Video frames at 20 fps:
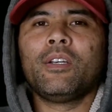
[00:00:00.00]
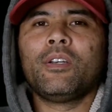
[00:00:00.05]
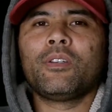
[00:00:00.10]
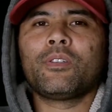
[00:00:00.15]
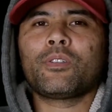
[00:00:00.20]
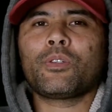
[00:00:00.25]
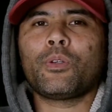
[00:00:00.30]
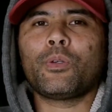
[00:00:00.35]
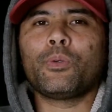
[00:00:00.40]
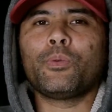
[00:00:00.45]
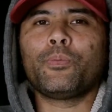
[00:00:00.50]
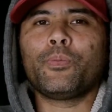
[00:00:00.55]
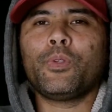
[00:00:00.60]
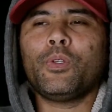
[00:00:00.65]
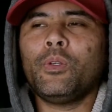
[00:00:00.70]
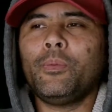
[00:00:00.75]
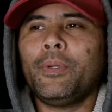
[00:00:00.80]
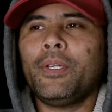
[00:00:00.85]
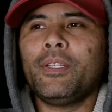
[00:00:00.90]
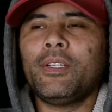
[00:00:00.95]
So
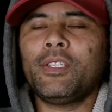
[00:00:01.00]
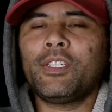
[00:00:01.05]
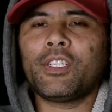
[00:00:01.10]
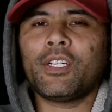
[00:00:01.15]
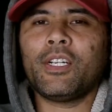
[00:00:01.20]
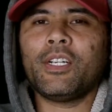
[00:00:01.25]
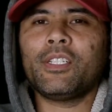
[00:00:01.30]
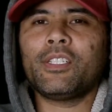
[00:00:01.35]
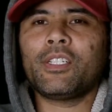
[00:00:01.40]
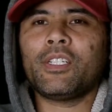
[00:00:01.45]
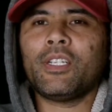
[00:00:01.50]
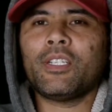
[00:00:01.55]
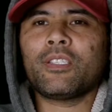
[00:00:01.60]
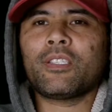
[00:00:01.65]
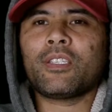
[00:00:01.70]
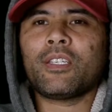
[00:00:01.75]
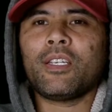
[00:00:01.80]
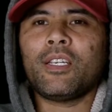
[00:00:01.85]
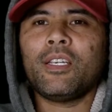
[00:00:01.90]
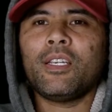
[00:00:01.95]
you be the judge in
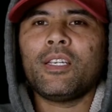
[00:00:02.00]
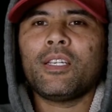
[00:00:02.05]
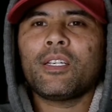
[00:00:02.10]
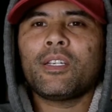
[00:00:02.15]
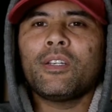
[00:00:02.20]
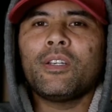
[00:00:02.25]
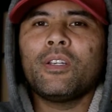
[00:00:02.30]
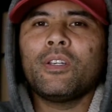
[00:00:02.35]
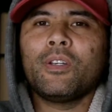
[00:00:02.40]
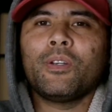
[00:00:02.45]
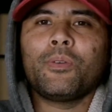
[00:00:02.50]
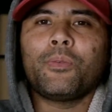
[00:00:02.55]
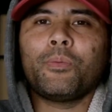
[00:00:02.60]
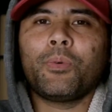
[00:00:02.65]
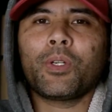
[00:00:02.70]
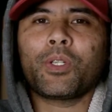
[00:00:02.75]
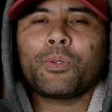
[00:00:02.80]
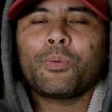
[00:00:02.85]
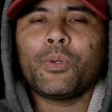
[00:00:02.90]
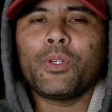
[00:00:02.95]
seeing
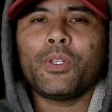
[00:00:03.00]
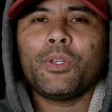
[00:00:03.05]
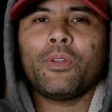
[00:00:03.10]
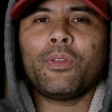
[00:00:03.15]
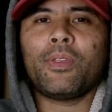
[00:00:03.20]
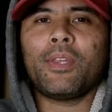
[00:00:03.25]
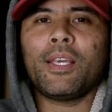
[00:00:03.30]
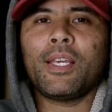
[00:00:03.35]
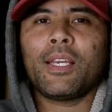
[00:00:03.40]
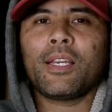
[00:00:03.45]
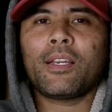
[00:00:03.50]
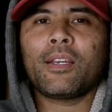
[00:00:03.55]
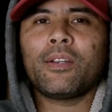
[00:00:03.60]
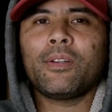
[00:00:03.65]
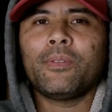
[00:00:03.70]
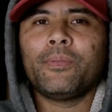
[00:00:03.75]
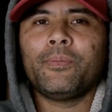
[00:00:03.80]
which one you think